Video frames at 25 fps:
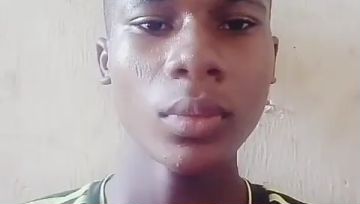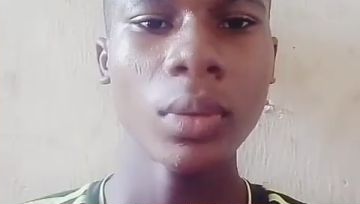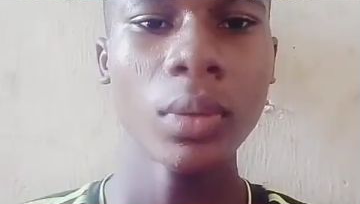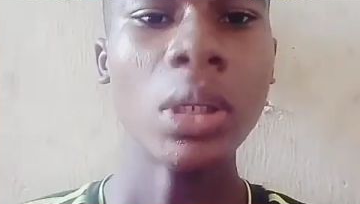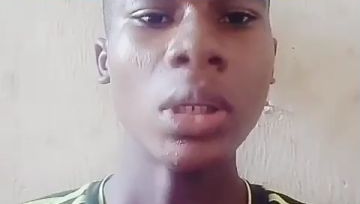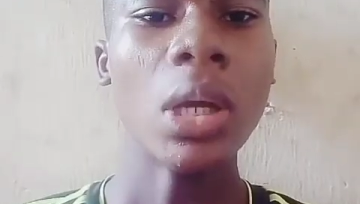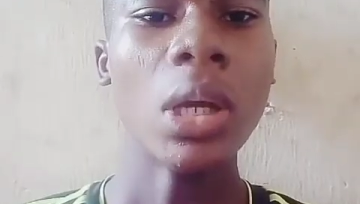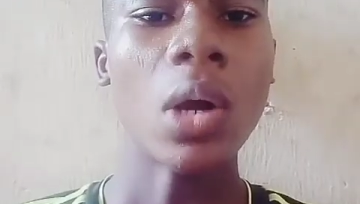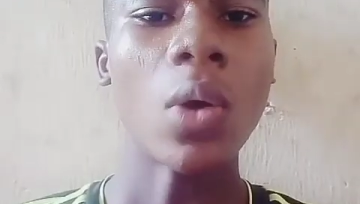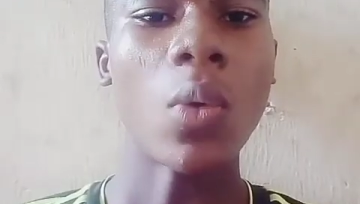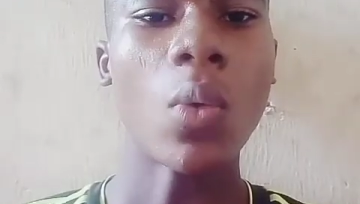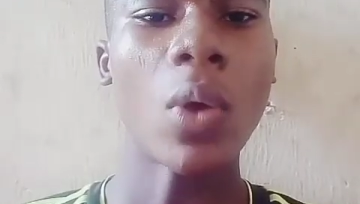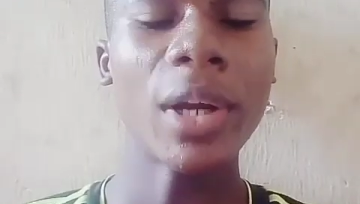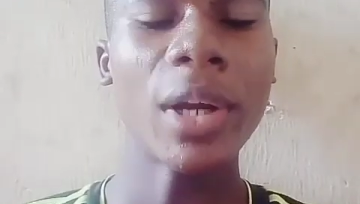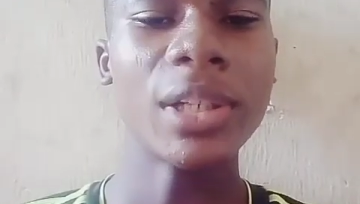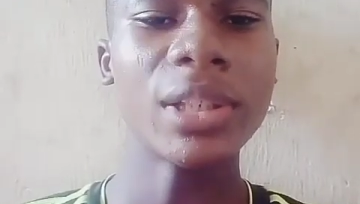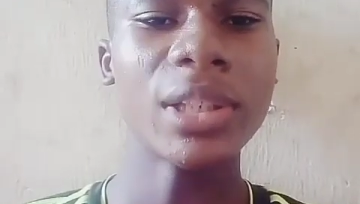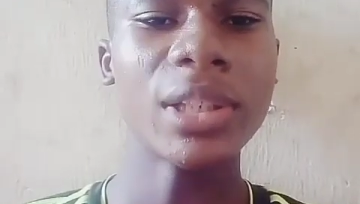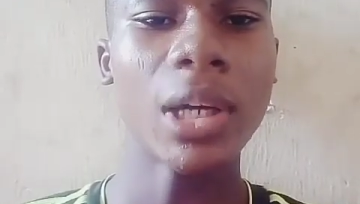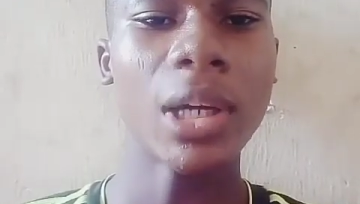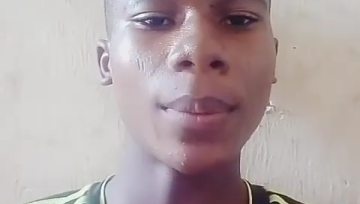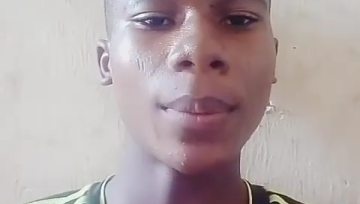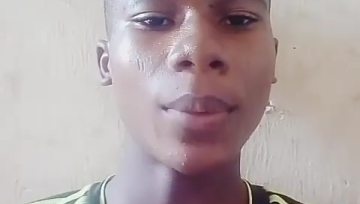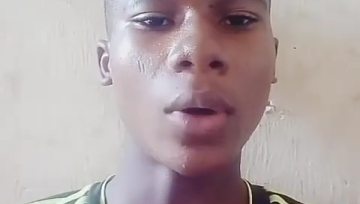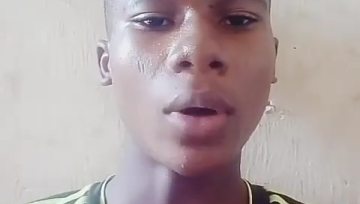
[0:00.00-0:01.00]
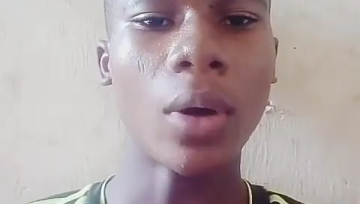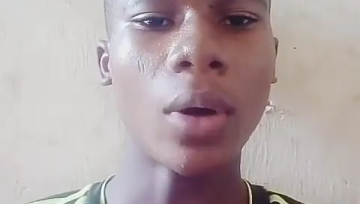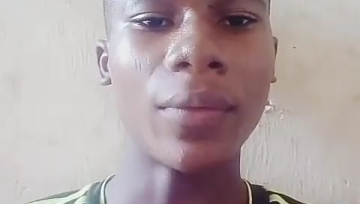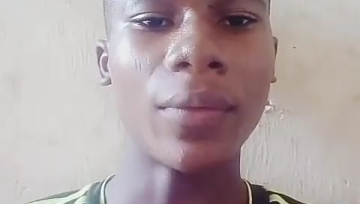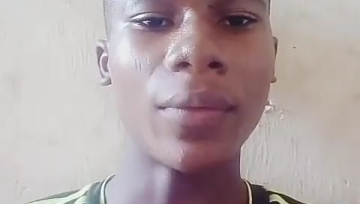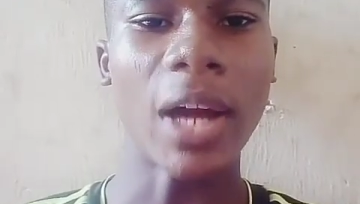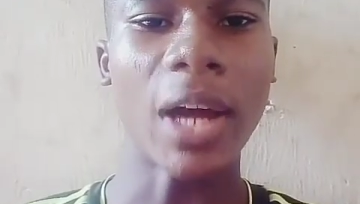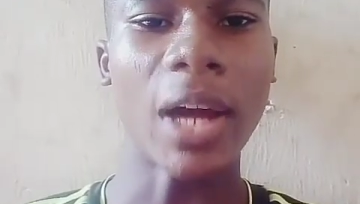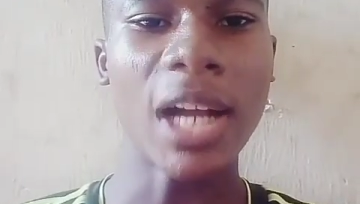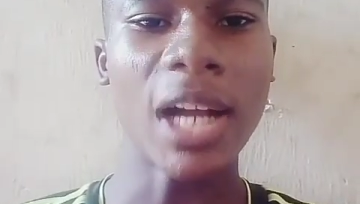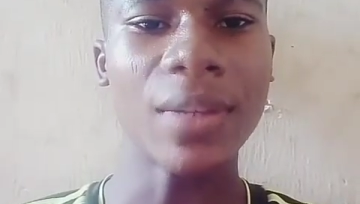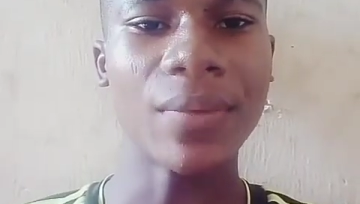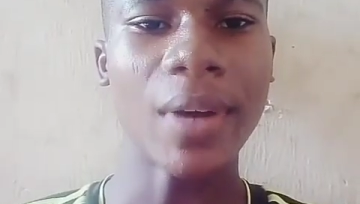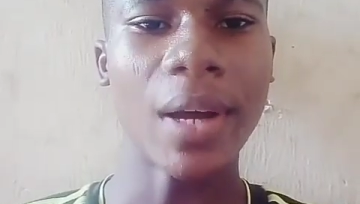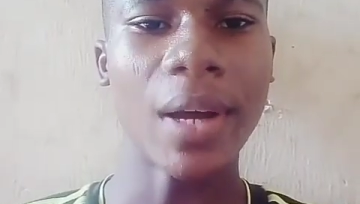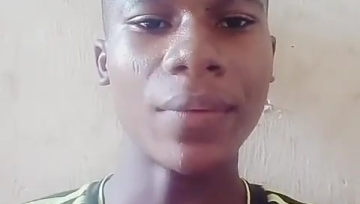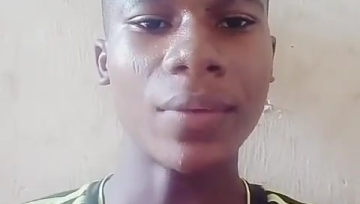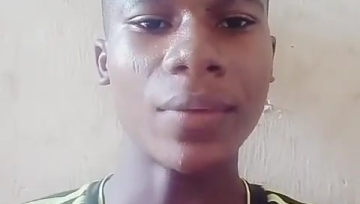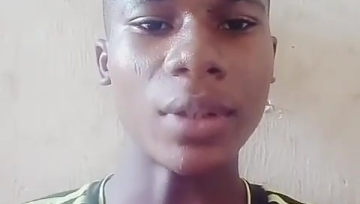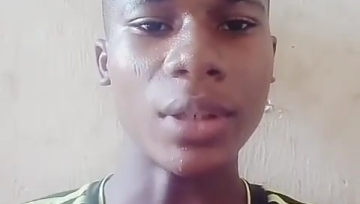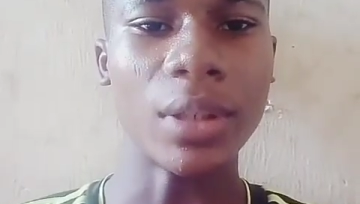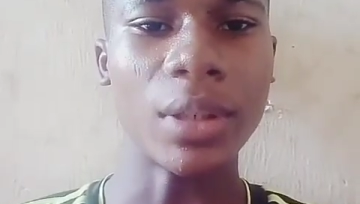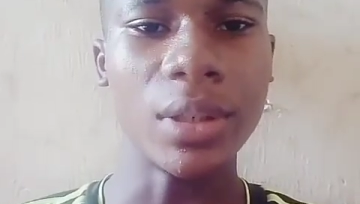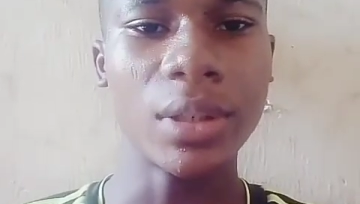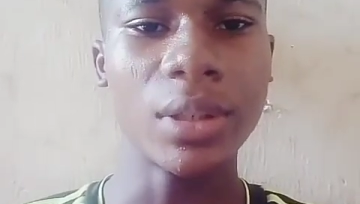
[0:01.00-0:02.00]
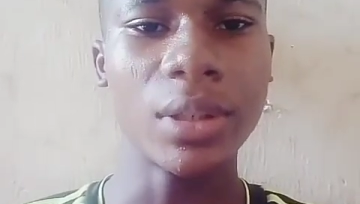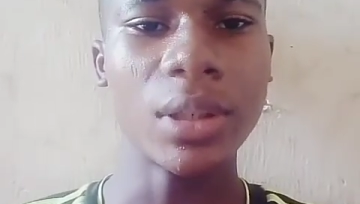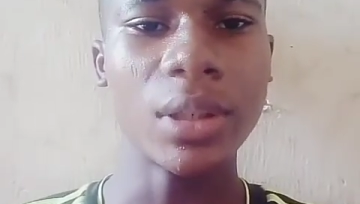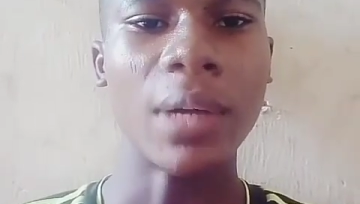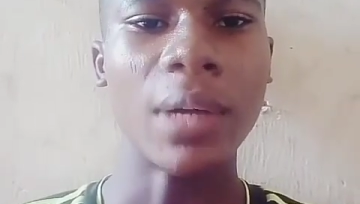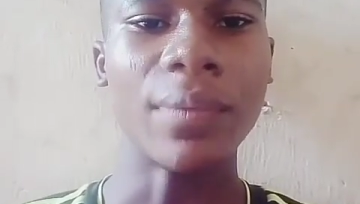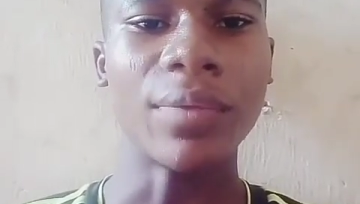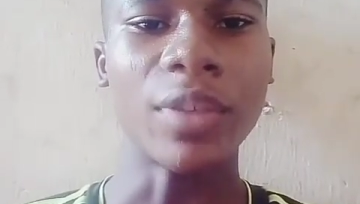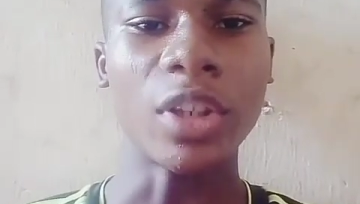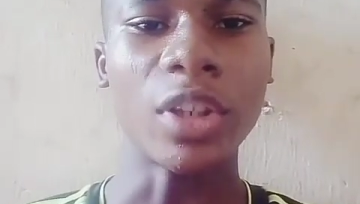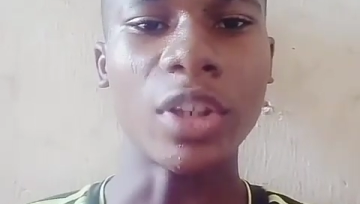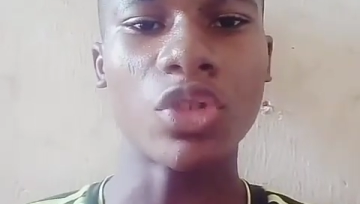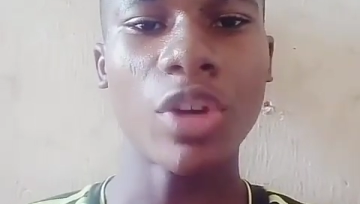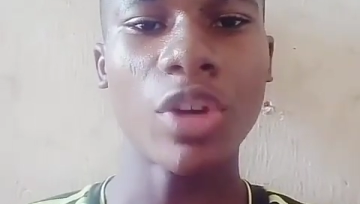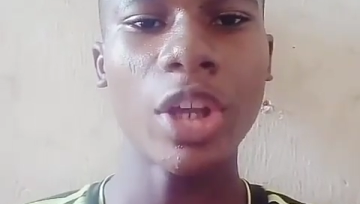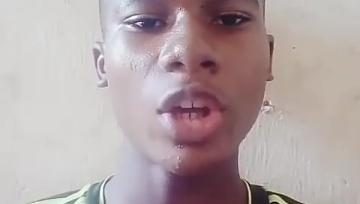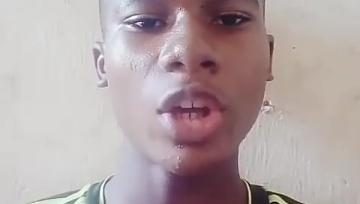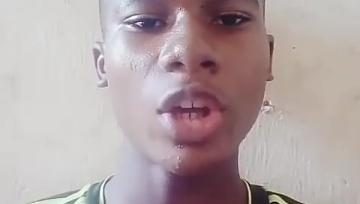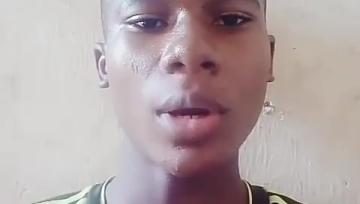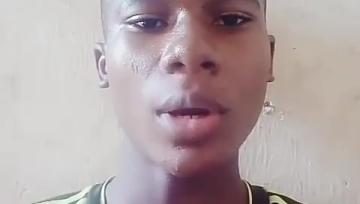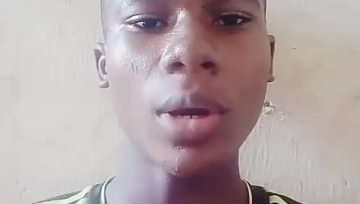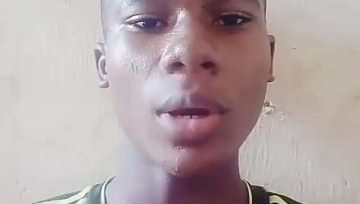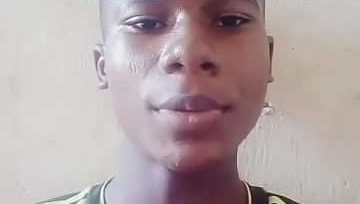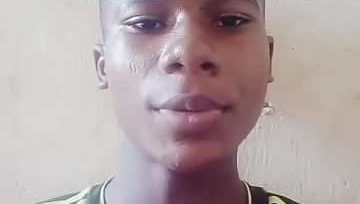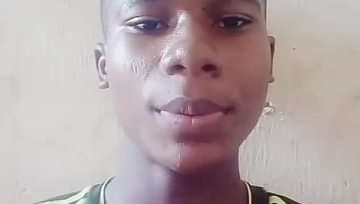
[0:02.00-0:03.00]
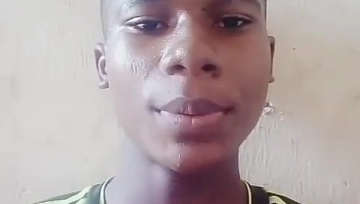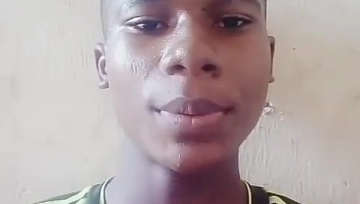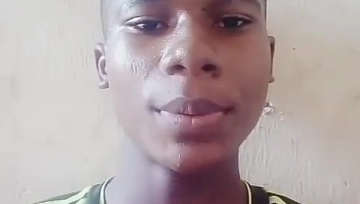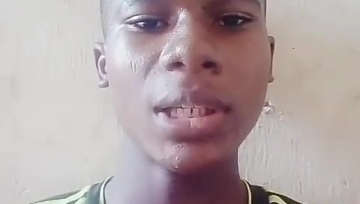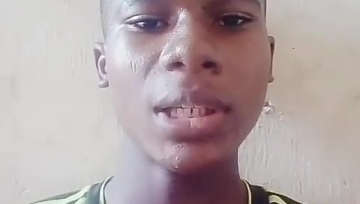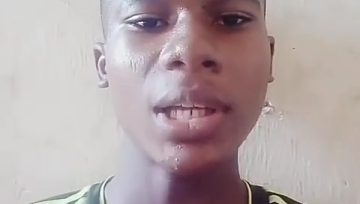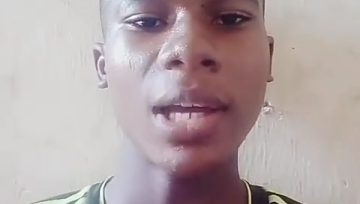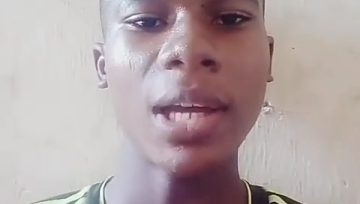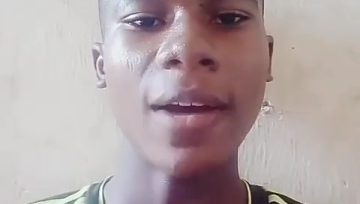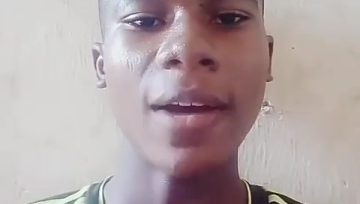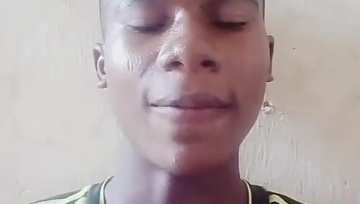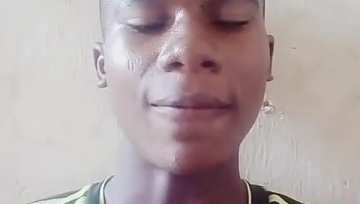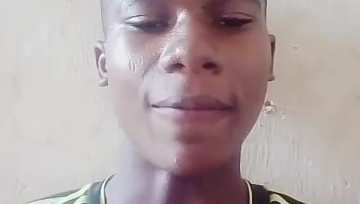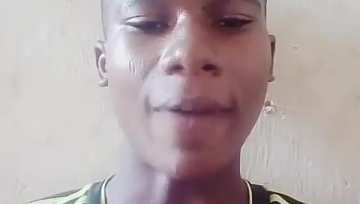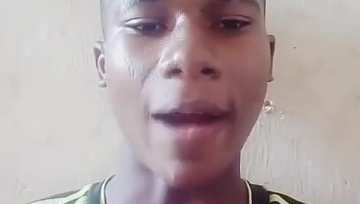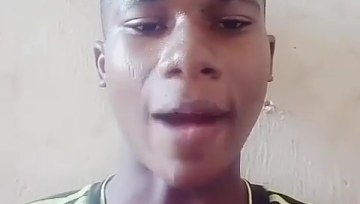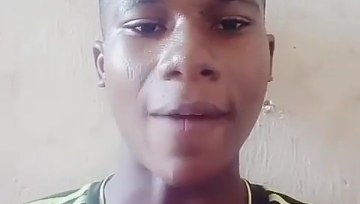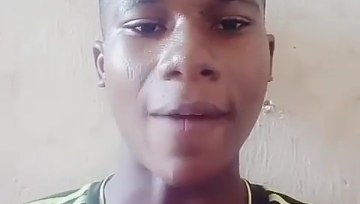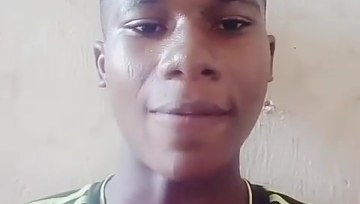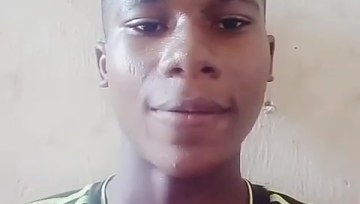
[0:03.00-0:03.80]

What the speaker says: One example of the heart valve is the tricuspid valve.